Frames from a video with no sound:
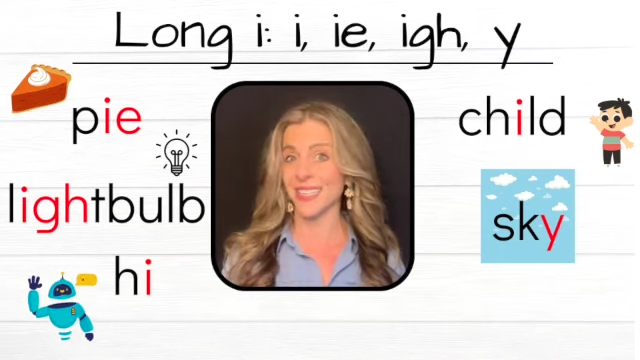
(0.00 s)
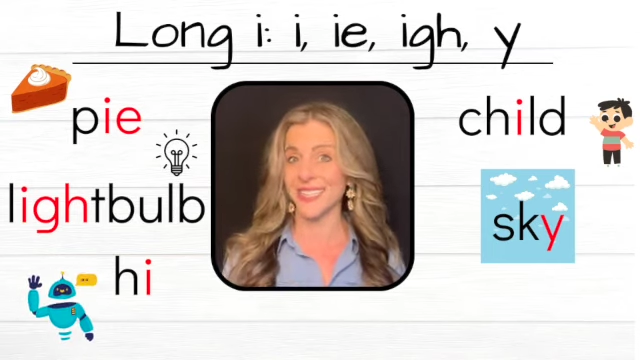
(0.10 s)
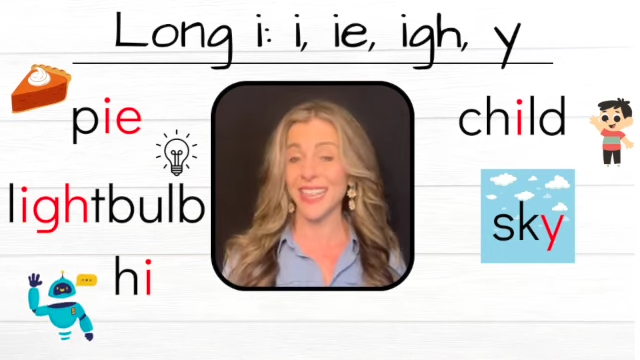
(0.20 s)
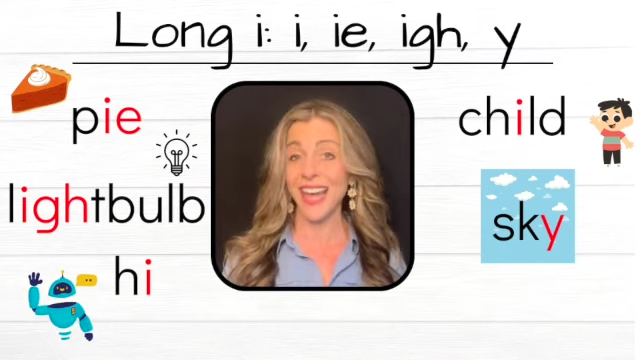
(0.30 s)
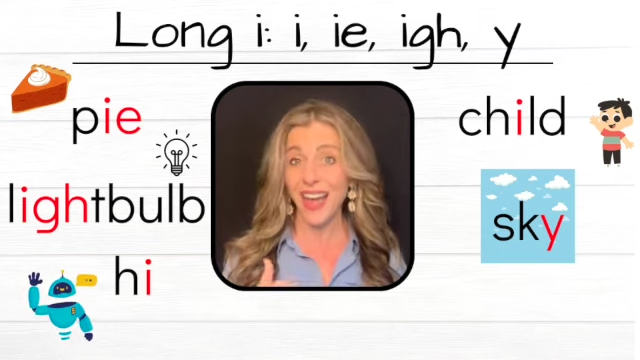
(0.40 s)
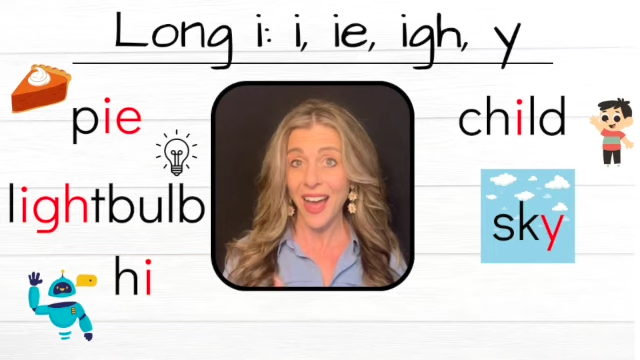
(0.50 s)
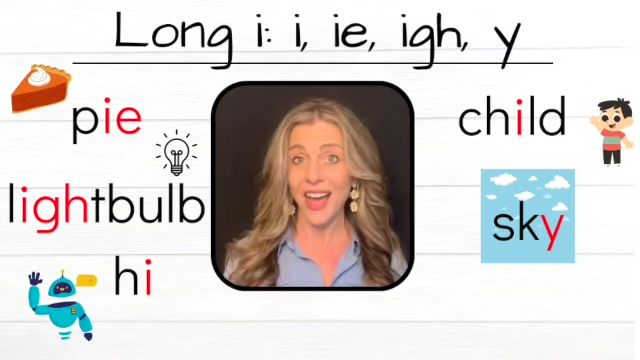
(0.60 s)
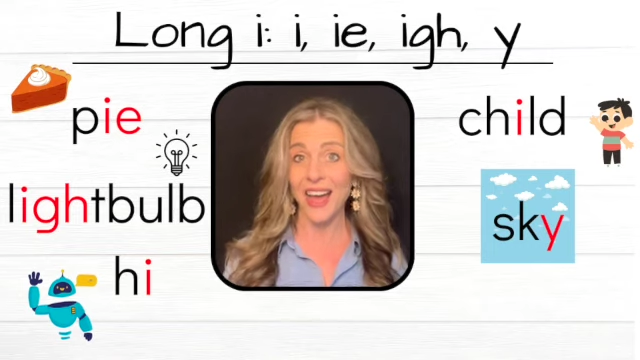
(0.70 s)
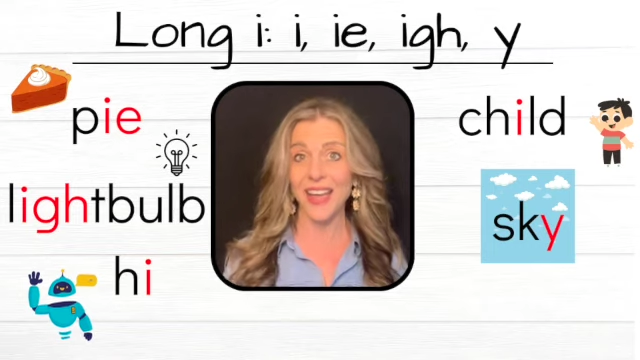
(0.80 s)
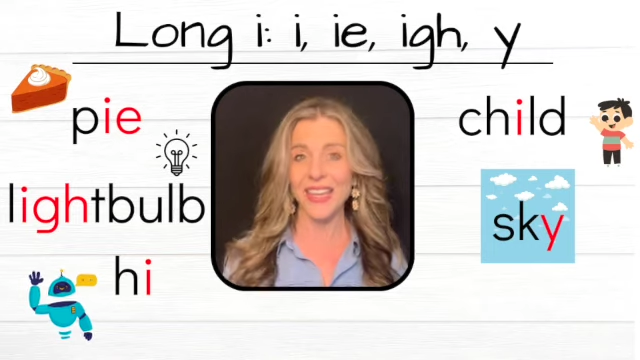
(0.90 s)
is the
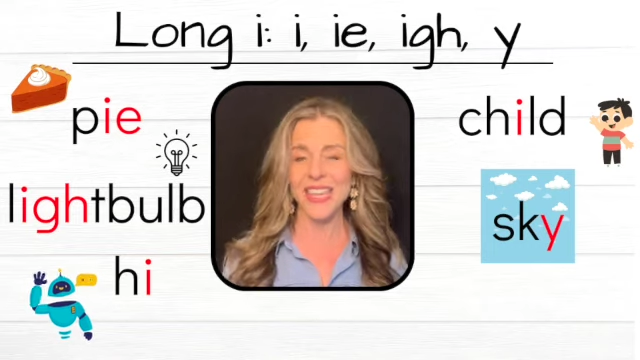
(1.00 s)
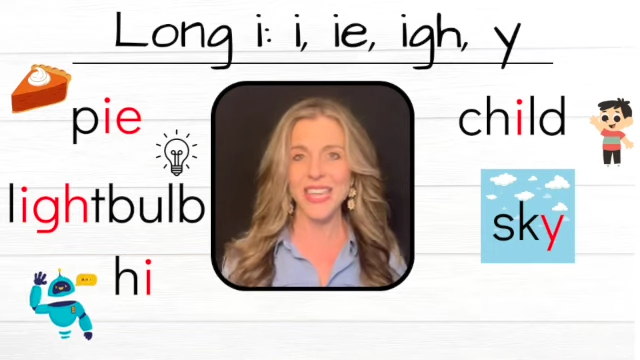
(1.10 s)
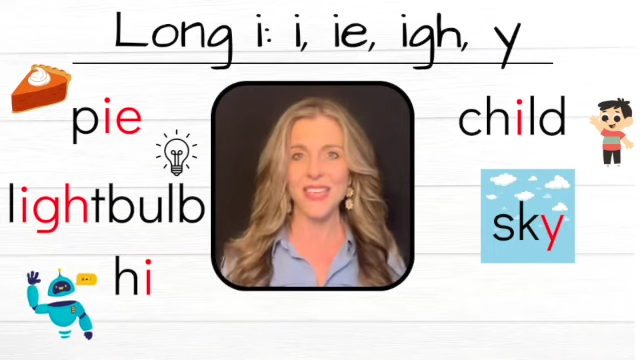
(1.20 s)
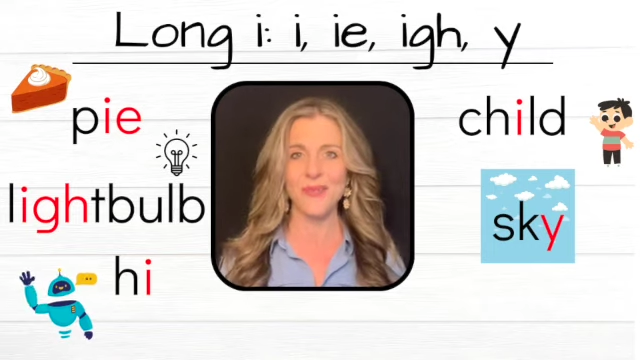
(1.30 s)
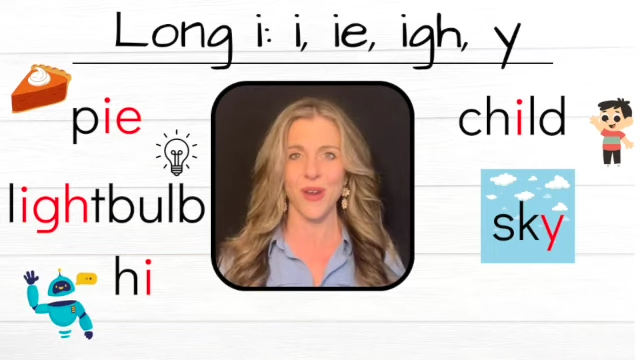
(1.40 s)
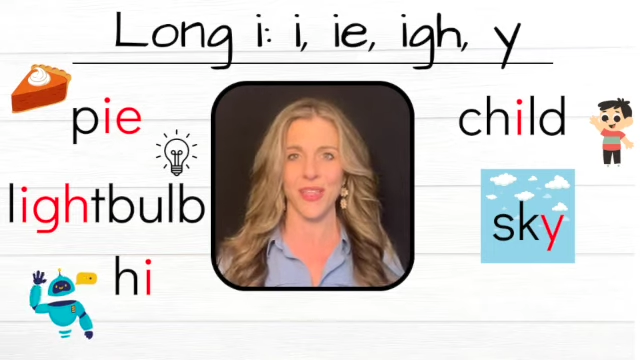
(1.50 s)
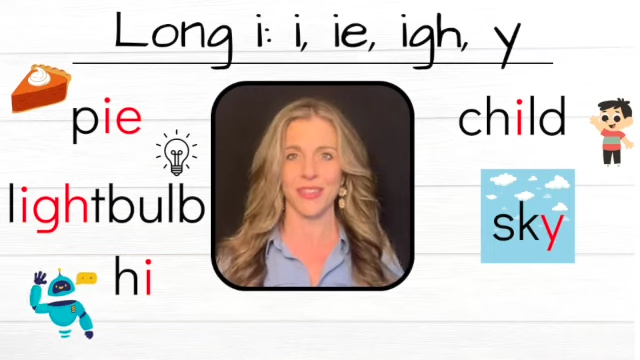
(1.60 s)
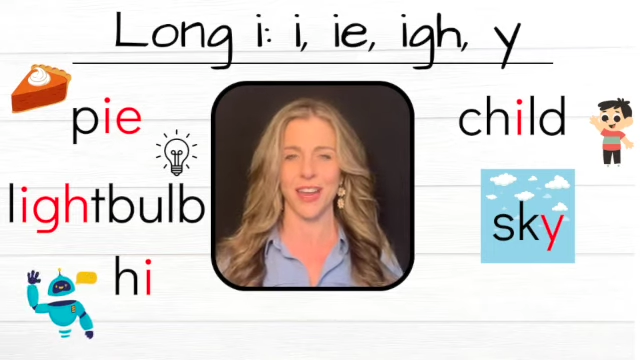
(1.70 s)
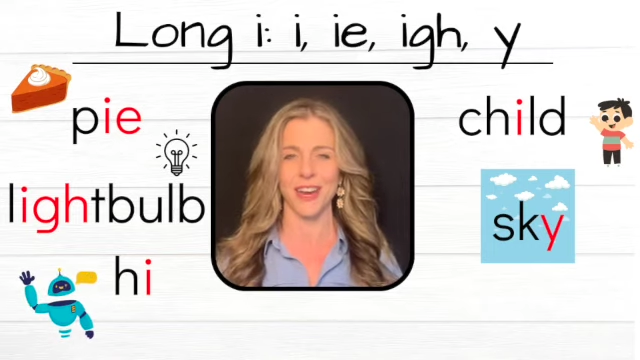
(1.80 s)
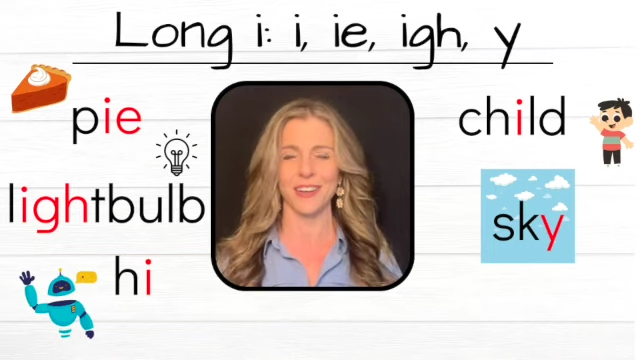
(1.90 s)
I-E right
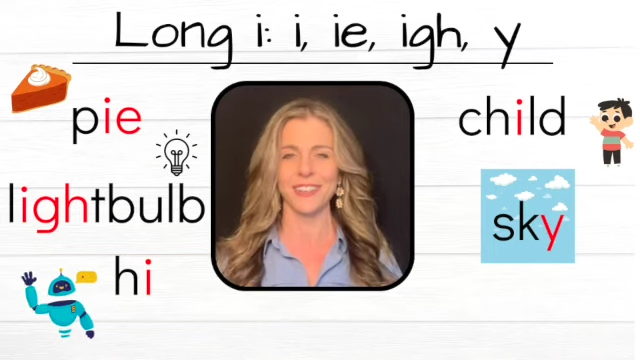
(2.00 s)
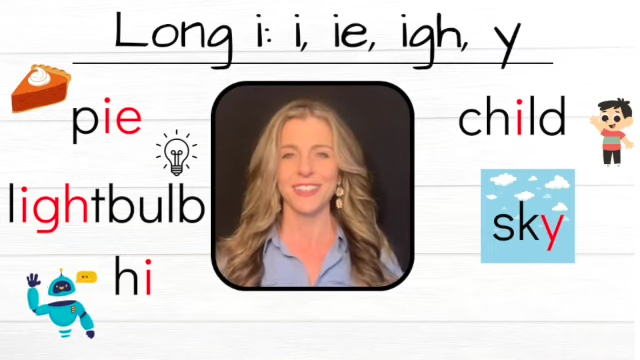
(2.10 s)
there.